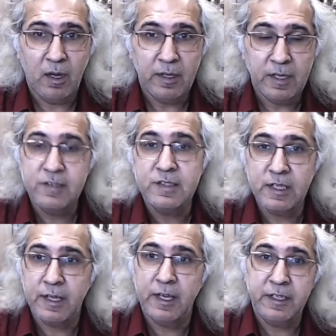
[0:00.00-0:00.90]

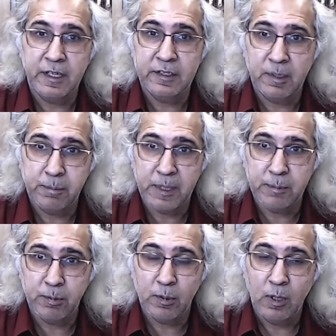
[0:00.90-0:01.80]
instigating the
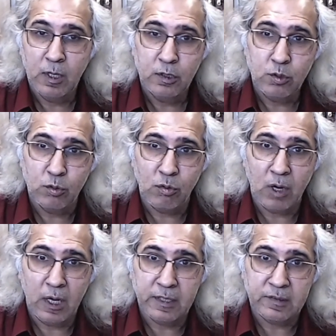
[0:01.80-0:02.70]
people to
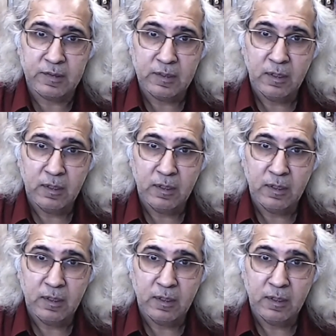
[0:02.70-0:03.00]
rise